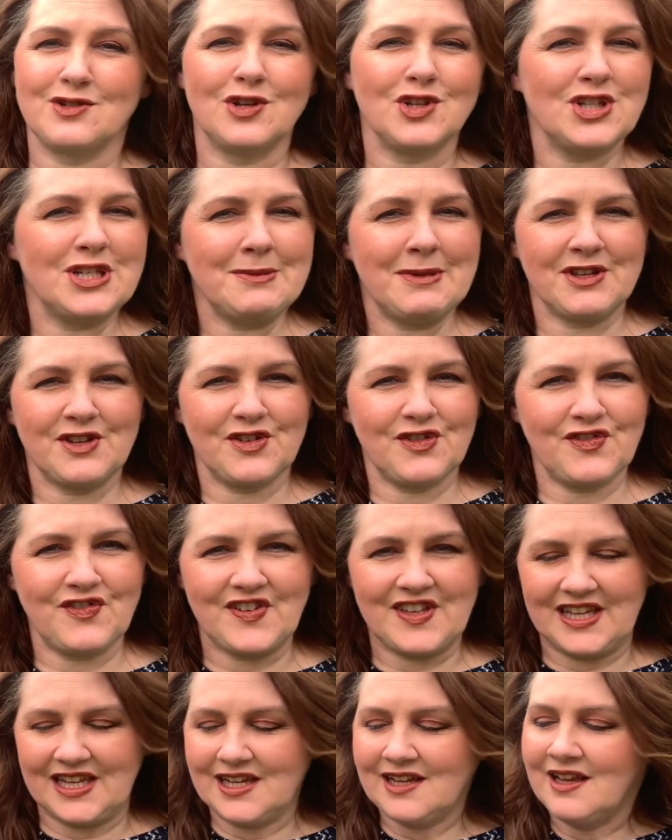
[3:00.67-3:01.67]
not too much
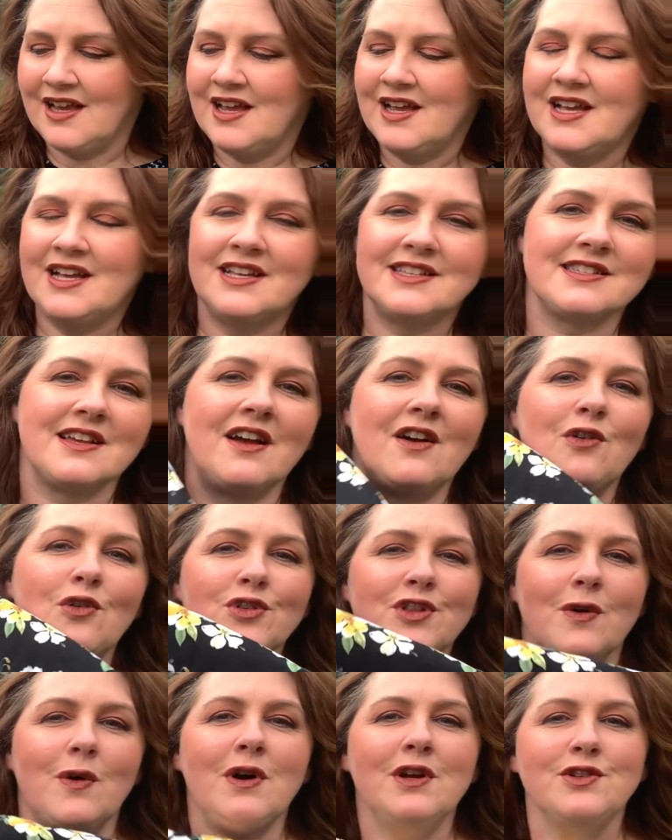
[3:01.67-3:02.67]
fitting. So
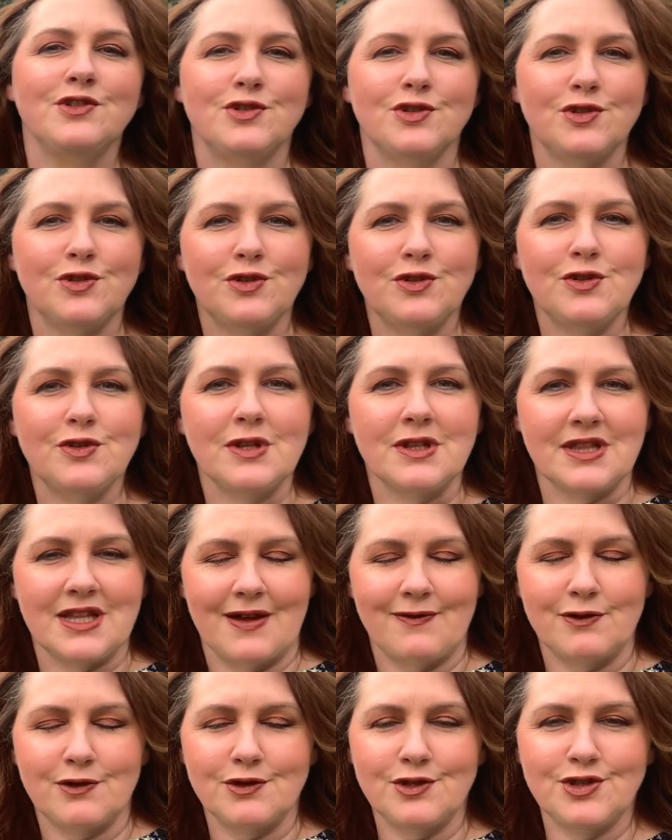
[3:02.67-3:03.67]
although I do
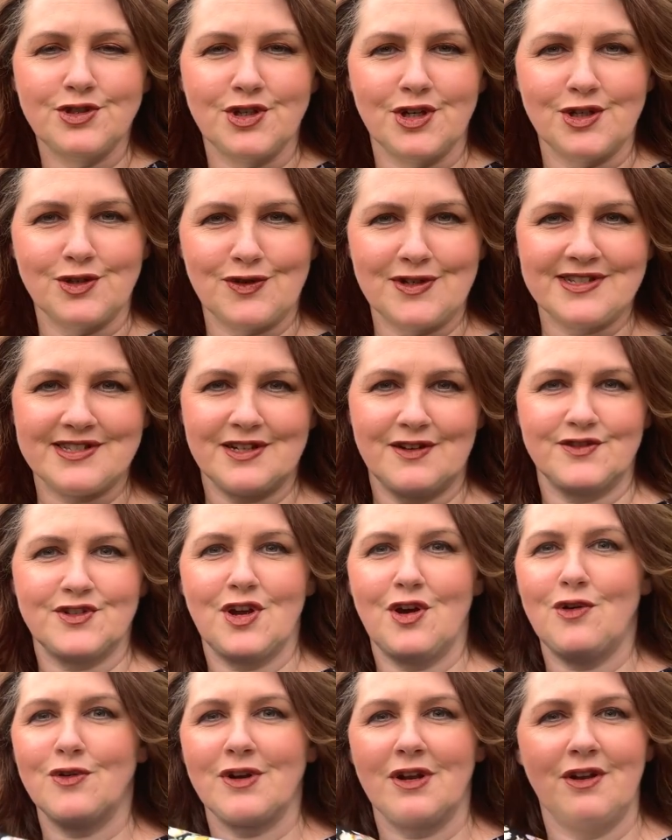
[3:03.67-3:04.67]
love a good shirt dress, and I've
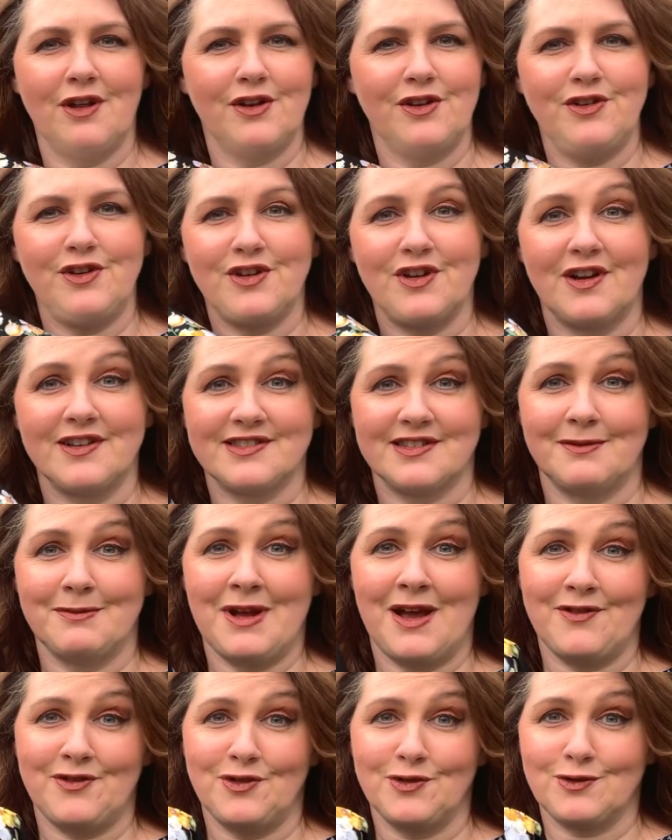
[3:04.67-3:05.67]
told a lot of you guys I'm
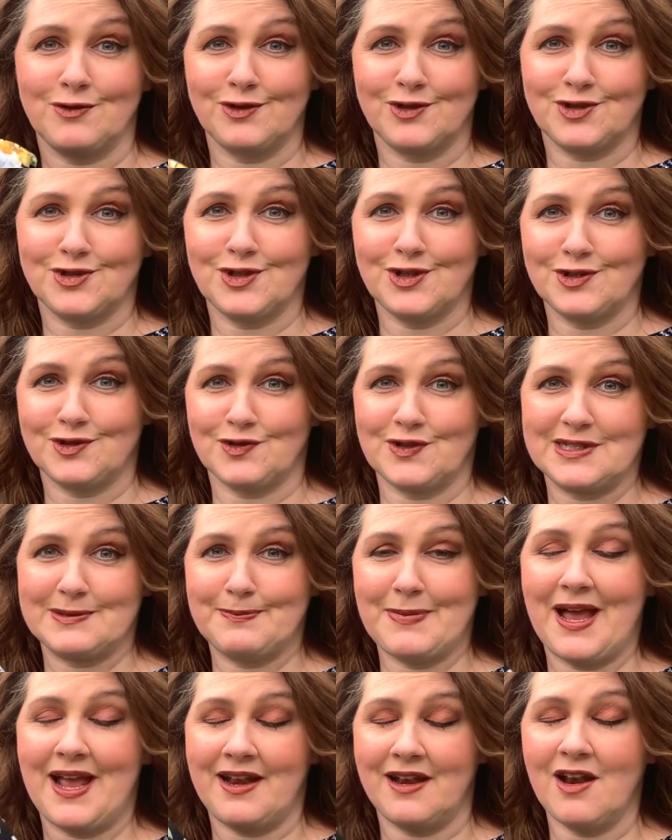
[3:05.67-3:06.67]
after a good shirt dress
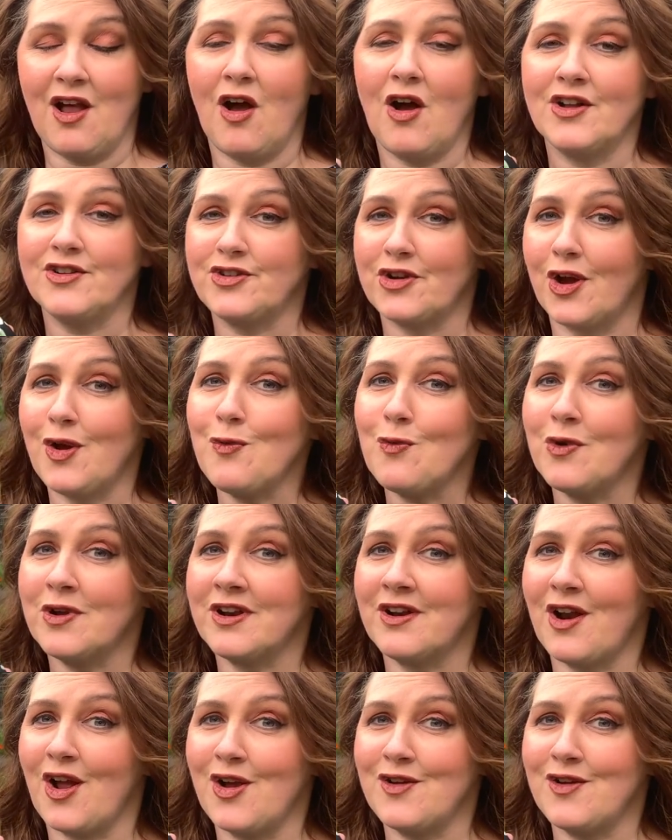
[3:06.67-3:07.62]
pattern, I don't want an